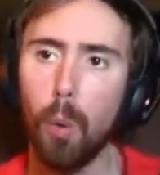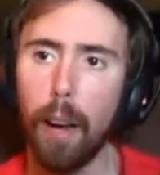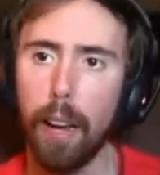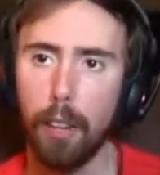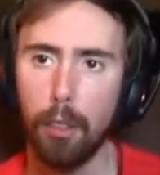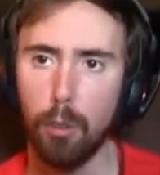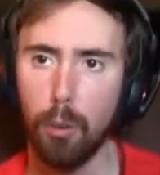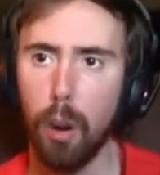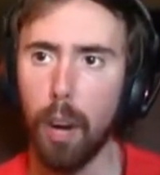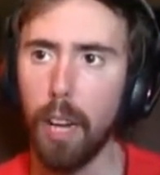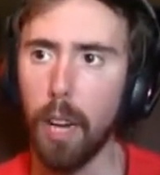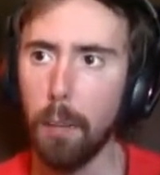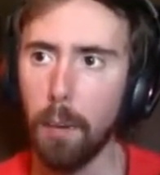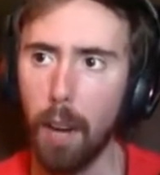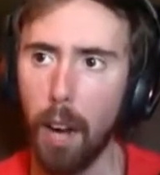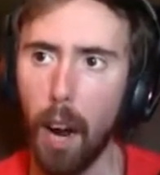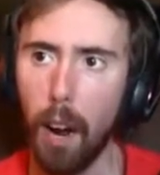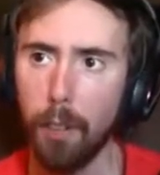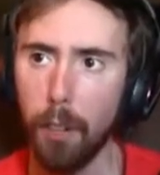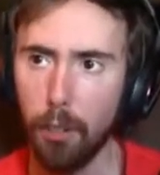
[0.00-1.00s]
right? I mean,
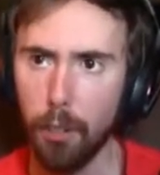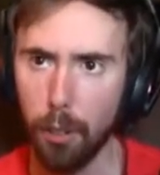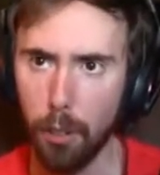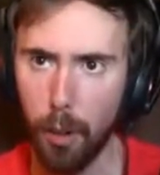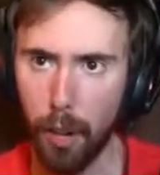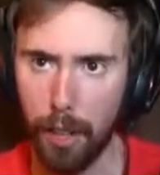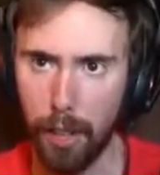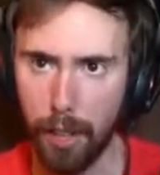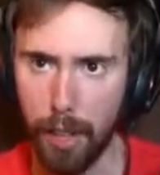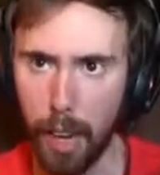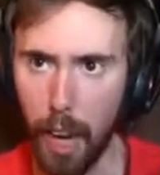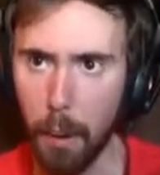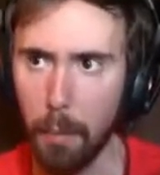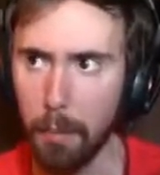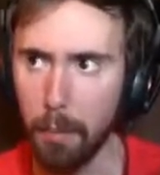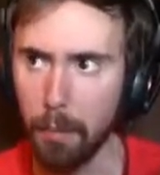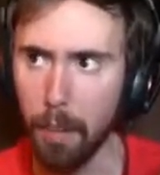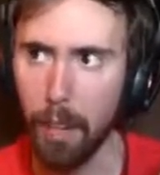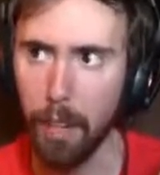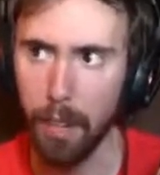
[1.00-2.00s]
obviously, like, the game is
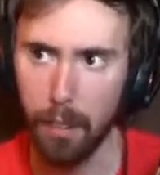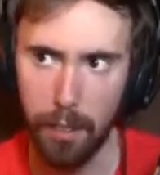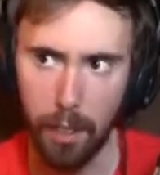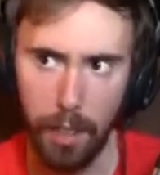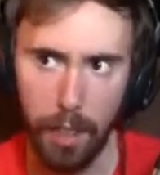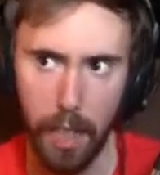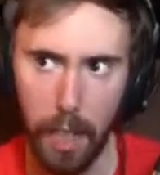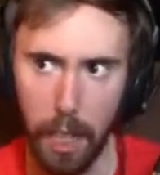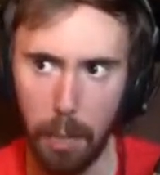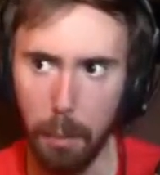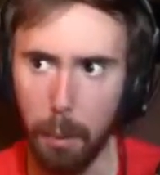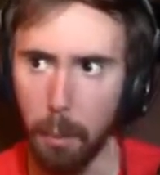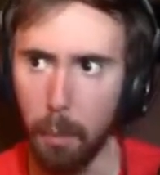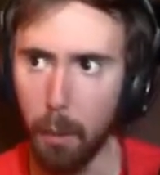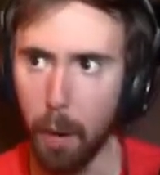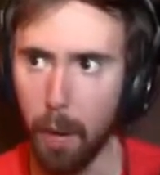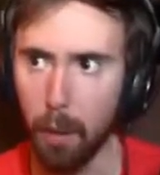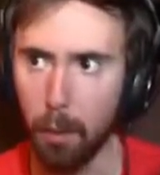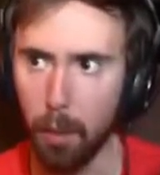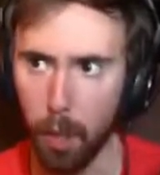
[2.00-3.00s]
not intended to be
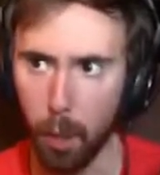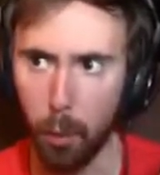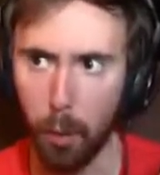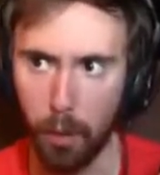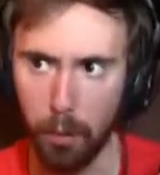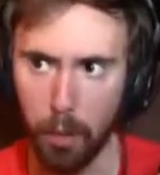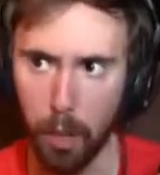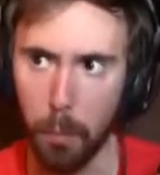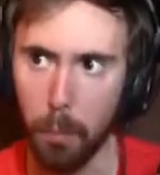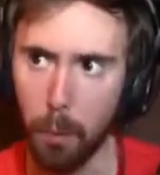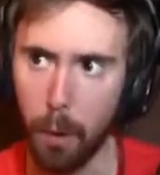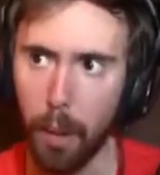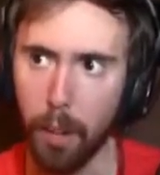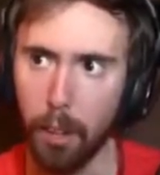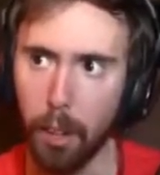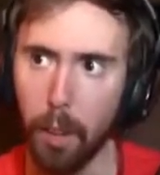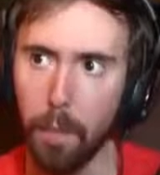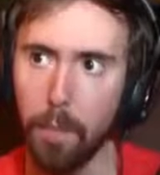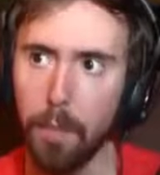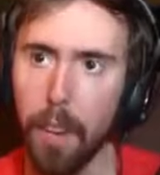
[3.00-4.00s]
played with a quest helper
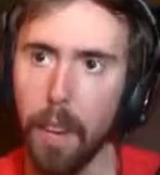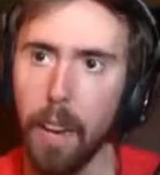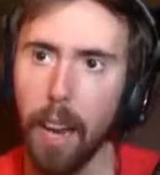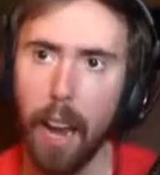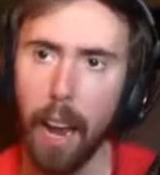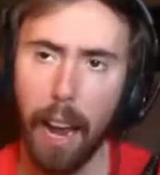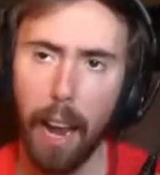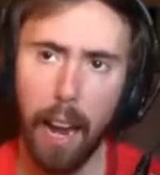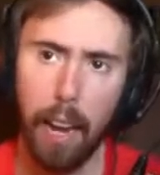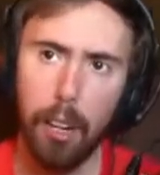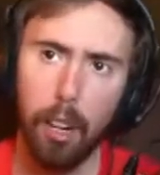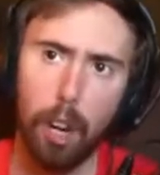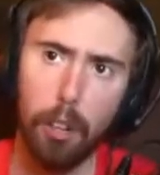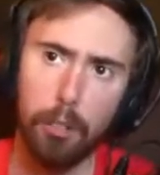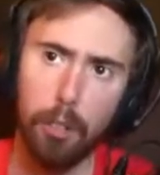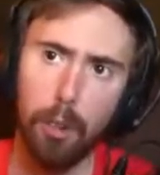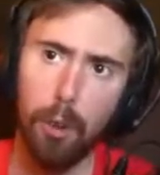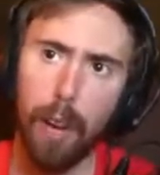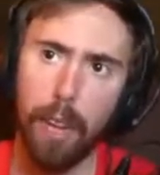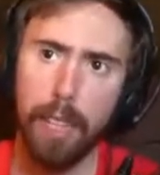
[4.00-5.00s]
add-on. And also,
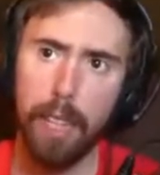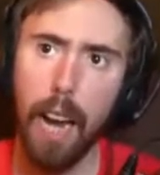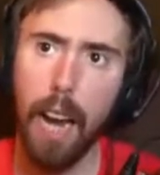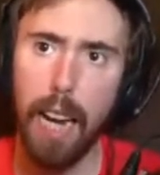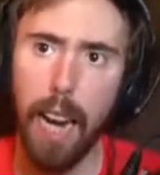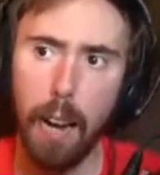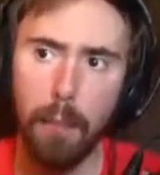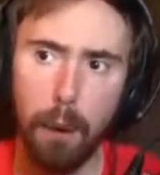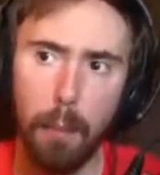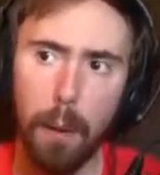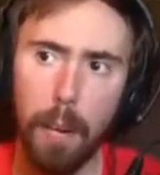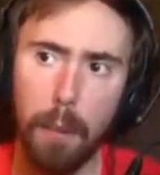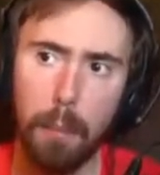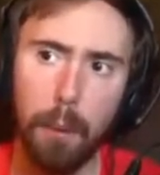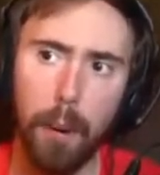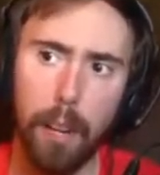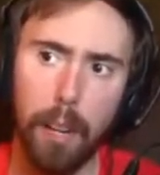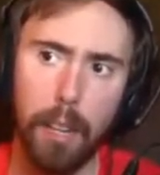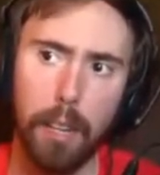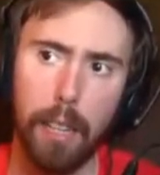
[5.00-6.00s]
like, not everybody play,
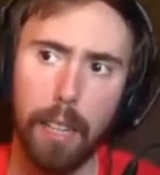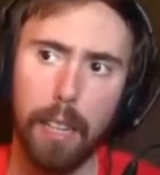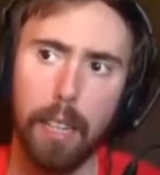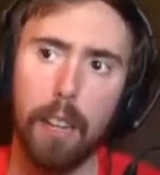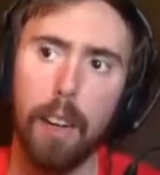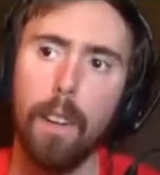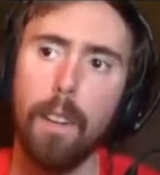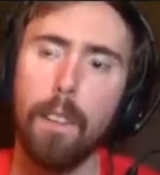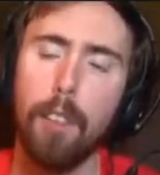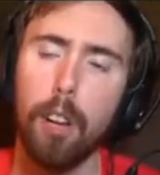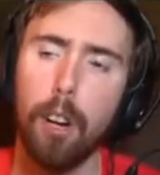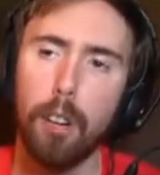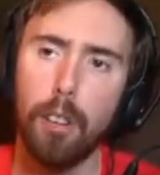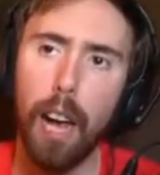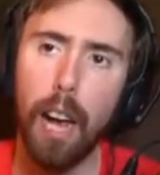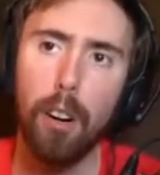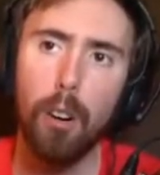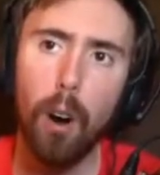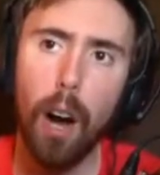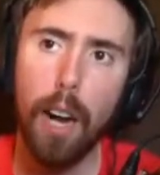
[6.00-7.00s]
like, that
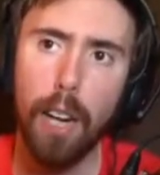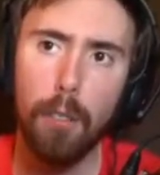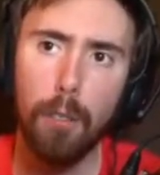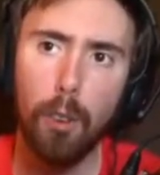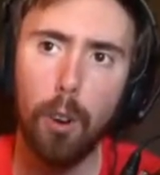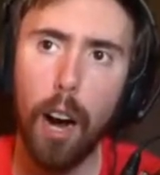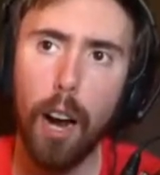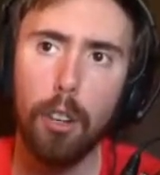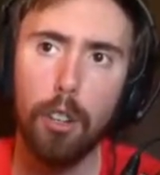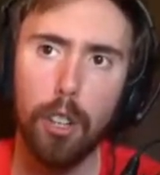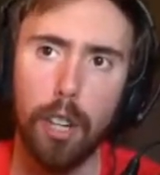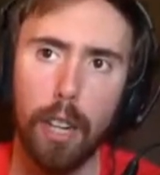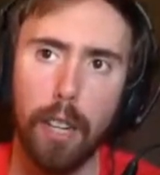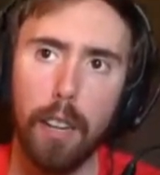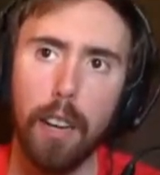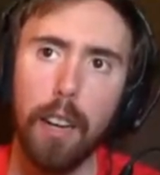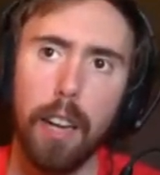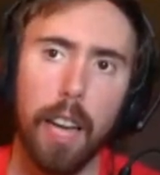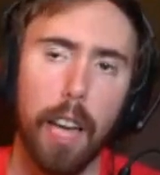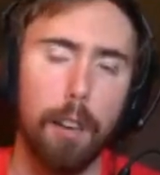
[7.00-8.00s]
line of logic,
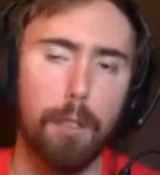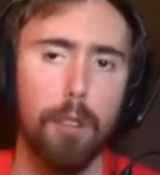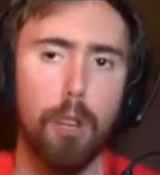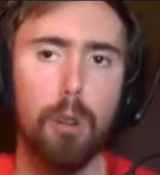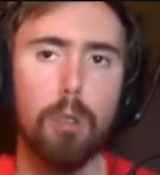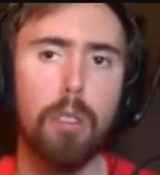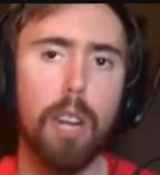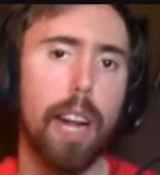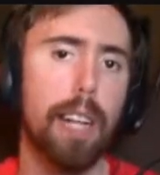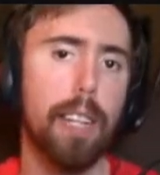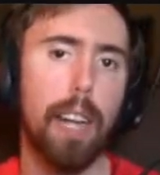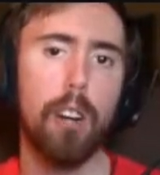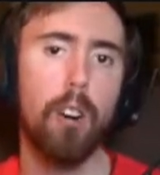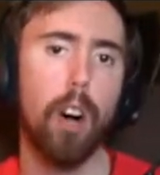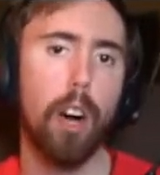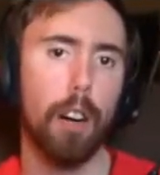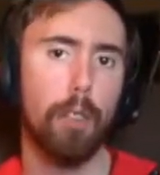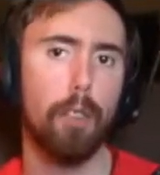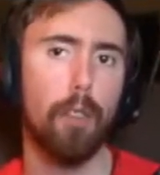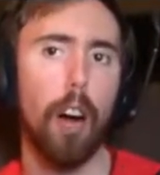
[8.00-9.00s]
if you take that line
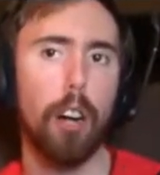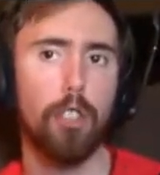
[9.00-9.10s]
of logic